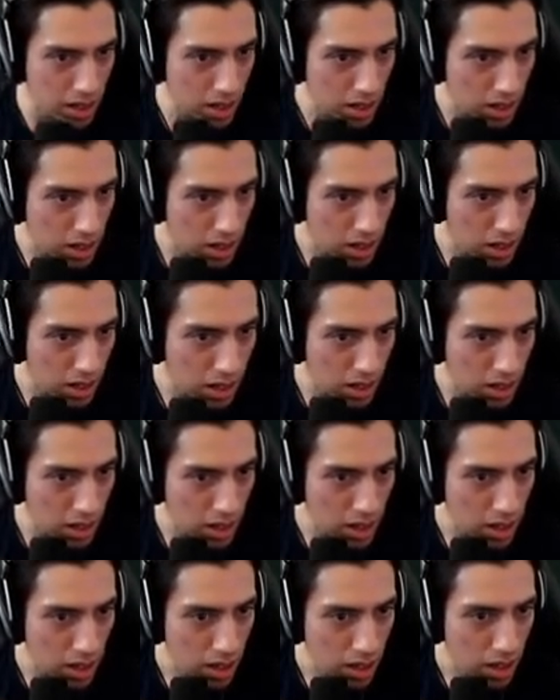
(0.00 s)

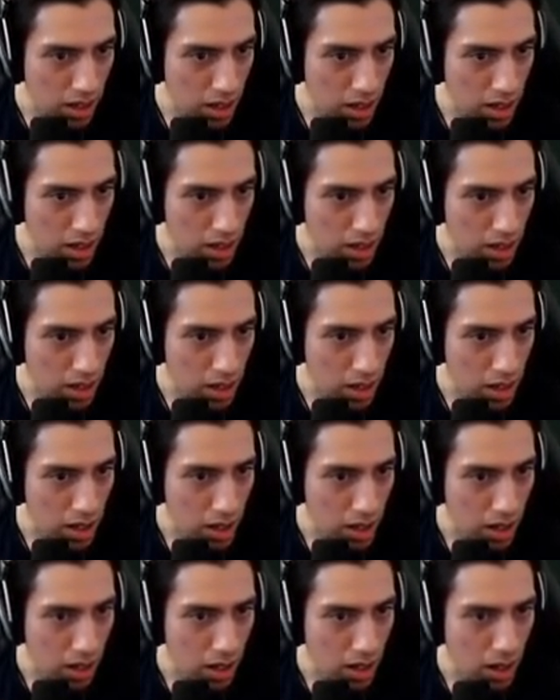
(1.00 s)

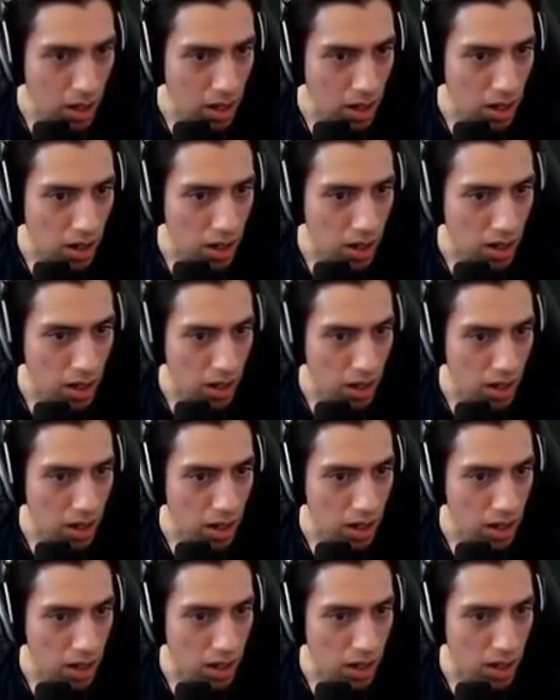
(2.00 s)

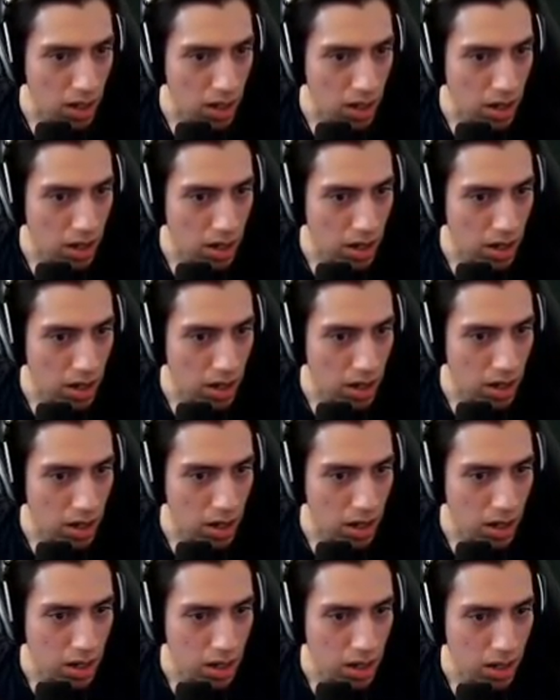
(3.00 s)

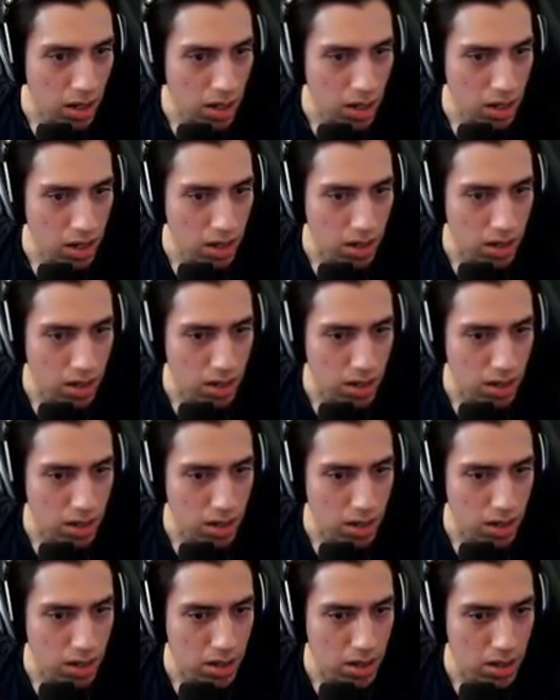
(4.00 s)

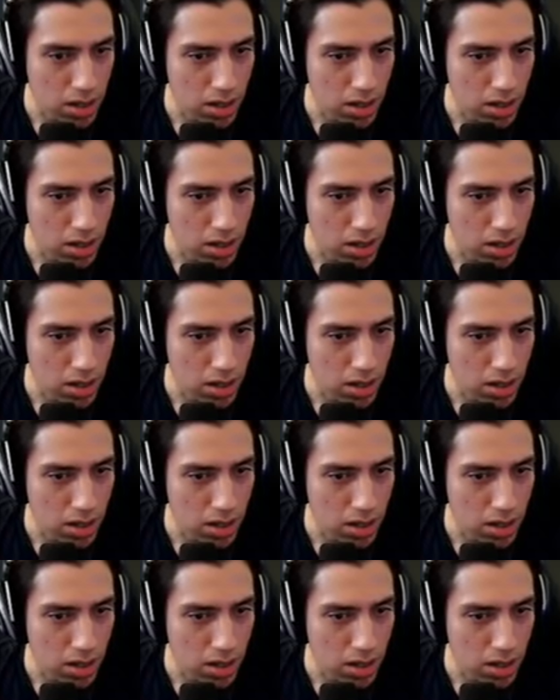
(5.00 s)
[no speech]